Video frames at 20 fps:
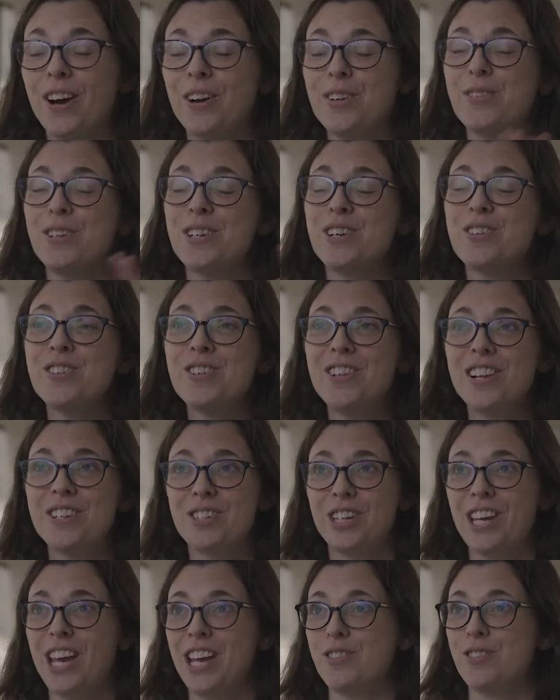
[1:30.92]
our traditional
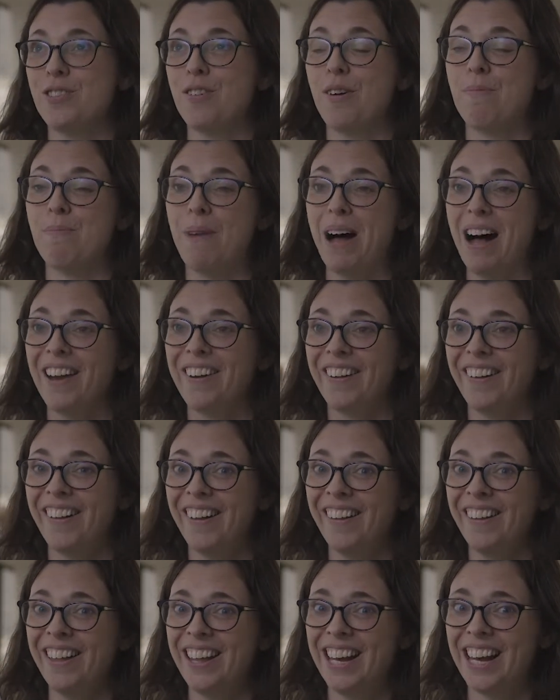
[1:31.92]
educational
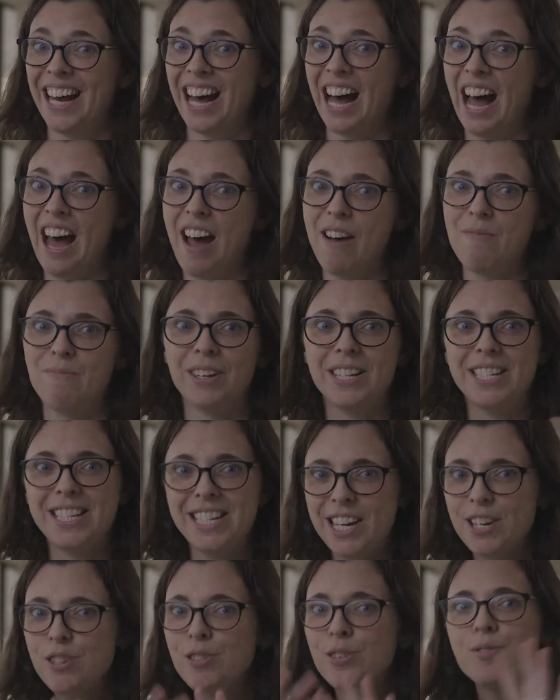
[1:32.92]
model,
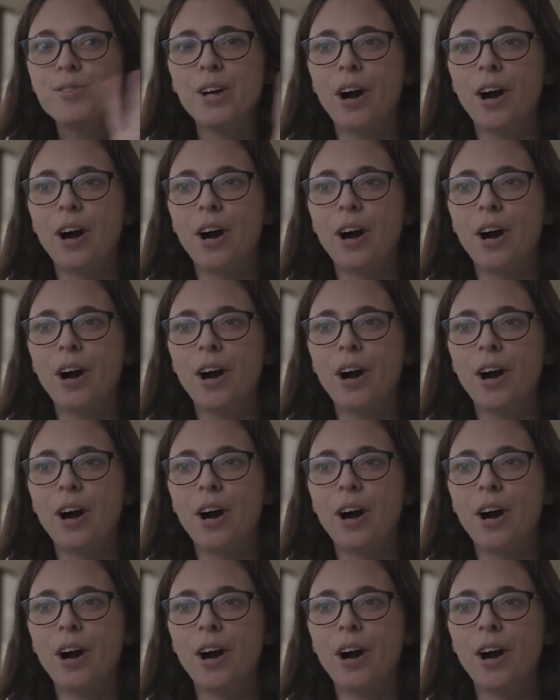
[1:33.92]
teachers